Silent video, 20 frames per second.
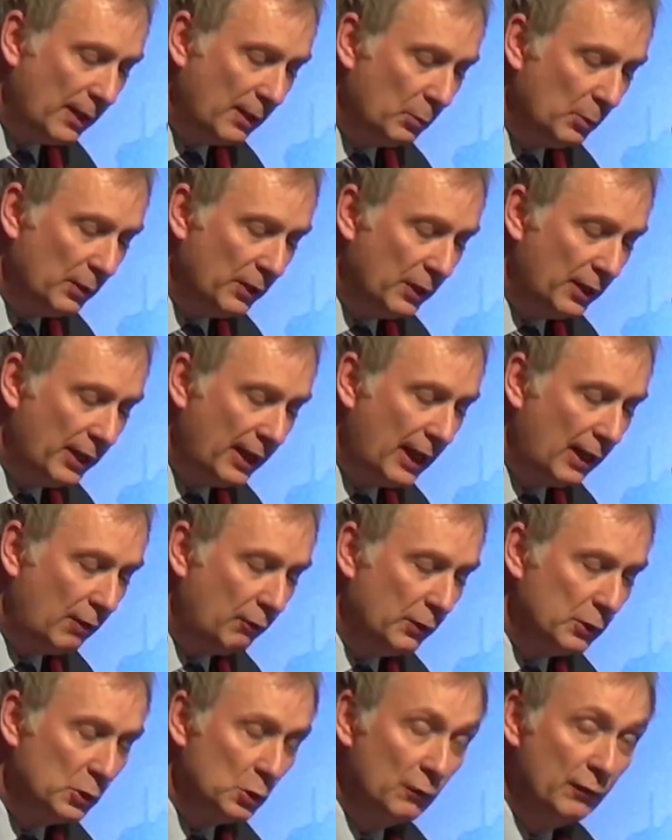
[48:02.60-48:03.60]
with an
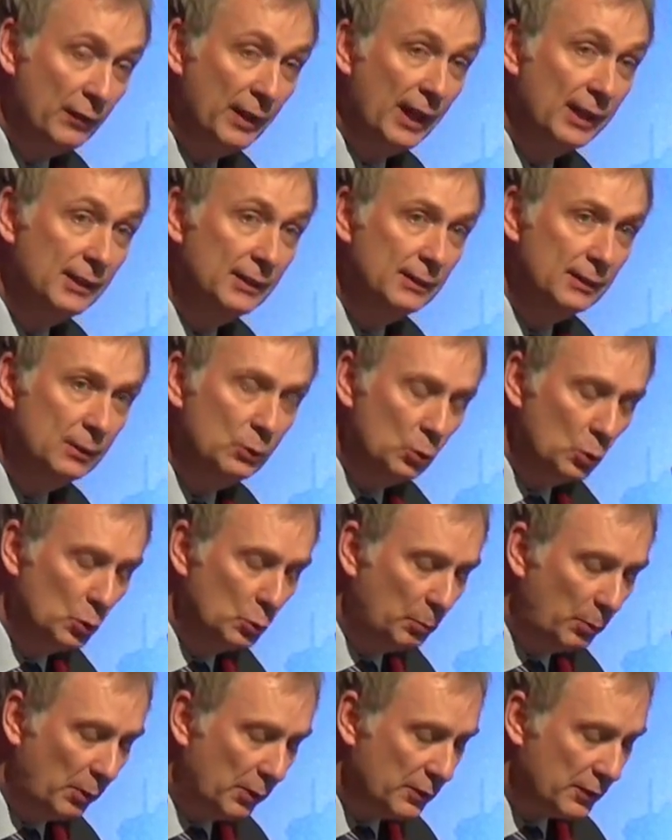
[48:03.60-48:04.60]
average of
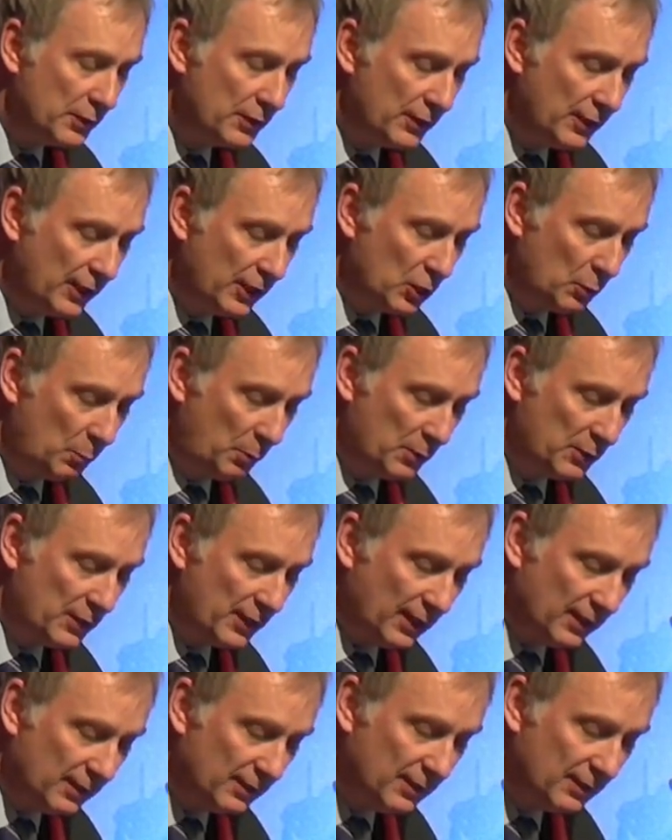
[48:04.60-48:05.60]

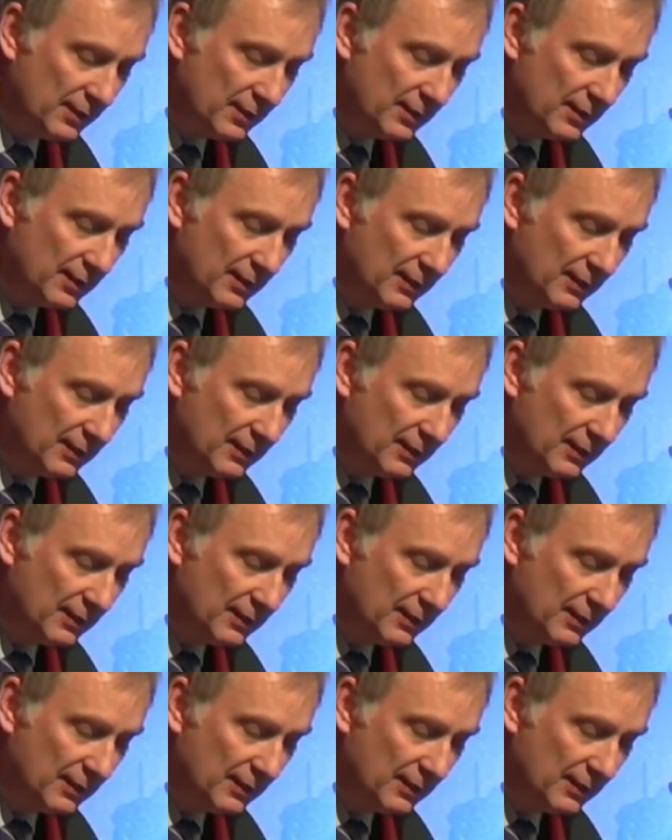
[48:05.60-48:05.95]
92.6%.